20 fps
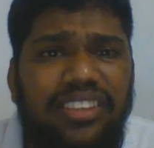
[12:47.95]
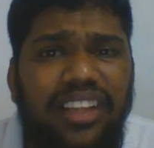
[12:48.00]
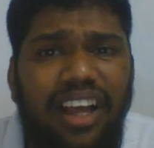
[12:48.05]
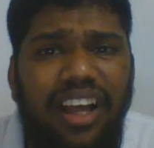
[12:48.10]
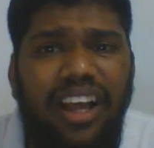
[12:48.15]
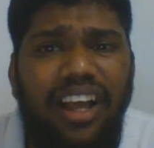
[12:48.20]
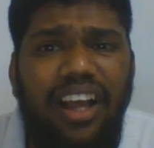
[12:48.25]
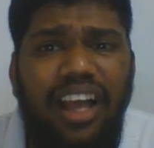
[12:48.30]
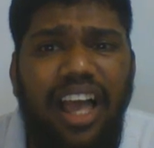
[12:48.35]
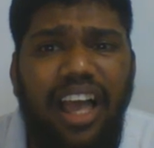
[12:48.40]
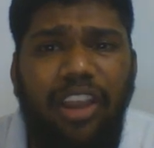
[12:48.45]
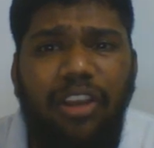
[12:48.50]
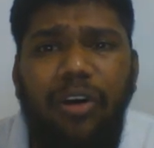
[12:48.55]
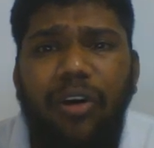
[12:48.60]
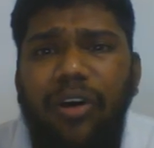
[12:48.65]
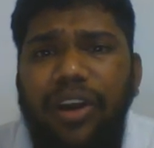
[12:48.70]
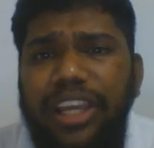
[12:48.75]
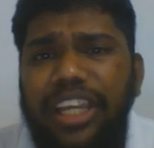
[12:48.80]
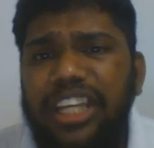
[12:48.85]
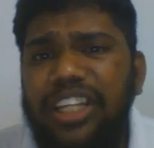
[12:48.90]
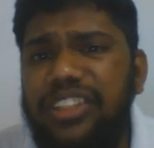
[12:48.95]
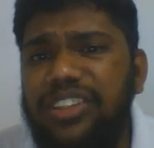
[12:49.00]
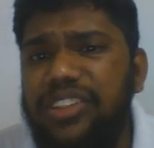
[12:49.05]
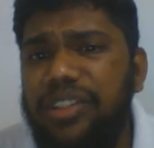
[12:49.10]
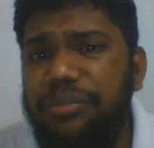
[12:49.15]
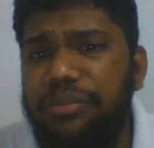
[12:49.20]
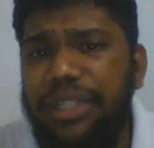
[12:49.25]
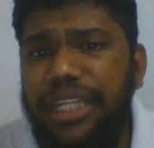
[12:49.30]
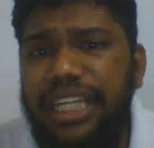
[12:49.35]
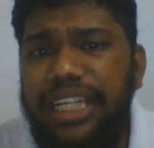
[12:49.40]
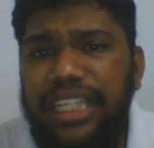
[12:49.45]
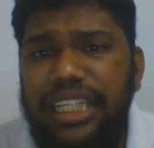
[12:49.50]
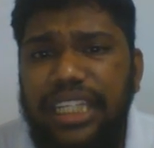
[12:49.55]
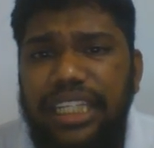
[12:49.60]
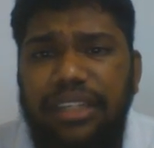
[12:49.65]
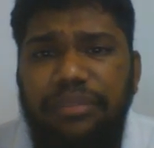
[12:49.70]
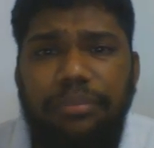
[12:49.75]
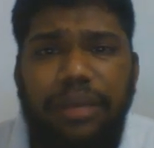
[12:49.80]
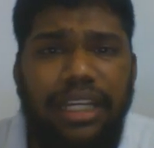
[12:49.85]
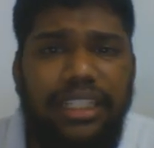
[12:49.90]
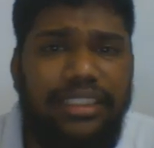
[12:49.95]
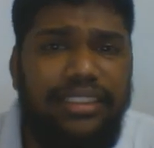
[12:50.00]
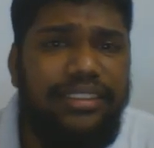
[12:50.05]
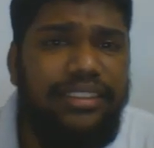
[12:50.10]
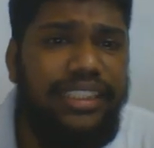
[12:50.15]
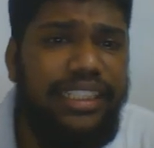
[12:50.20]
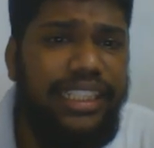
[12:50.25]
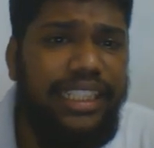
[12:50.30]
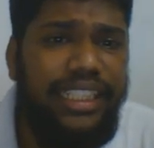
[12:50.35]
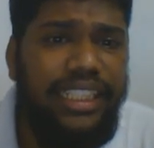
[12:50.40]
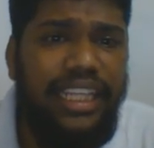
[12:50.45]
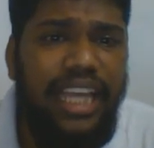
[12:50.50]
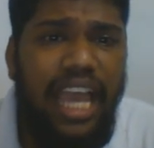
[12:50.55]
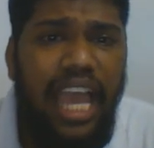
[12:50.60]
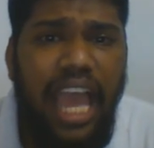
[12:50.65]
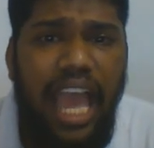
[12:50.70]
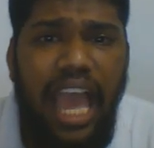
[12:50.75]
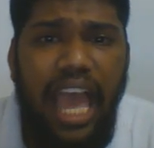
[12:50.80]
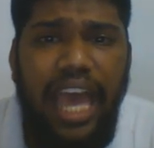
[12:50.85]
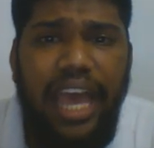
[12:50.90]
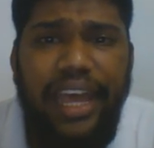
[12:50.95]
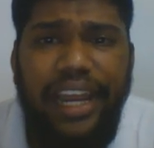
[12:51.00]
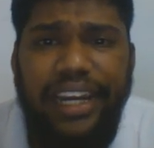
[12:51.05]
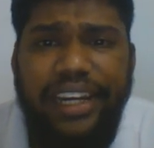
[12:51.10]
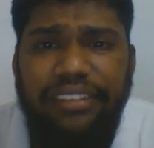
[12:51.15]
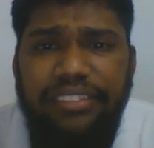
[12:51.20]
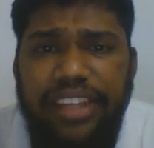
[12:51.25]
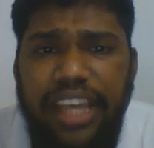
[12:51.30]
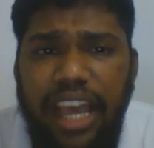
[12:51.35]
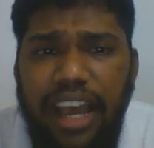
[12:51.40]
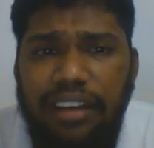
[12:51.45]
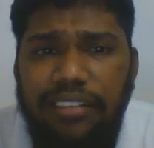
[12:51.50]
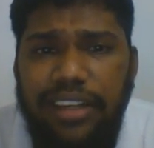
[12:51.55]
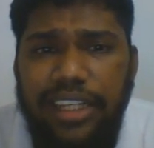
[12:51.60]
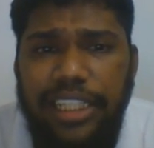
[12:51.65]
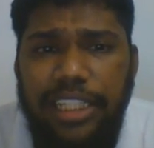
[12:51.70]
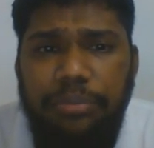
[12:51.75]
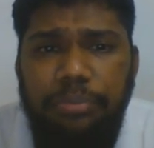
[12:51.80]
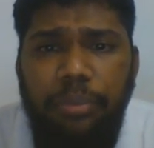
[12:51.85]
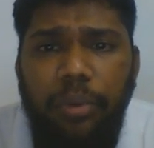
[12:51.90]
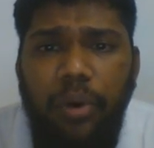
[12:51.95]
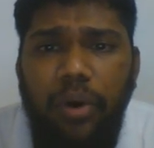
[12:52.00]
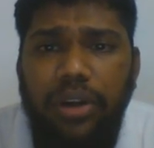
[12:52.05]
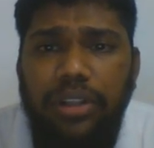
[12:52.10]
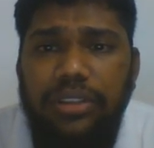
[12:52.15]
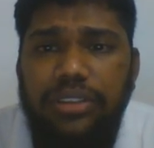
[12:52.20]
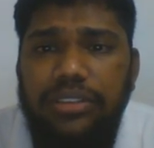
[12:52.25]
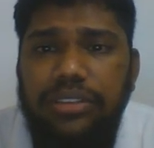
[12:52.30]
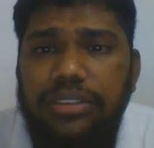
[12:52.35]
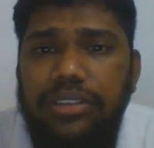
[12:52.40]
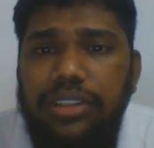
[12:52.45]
Alloy, electroplating, battery, and we have an important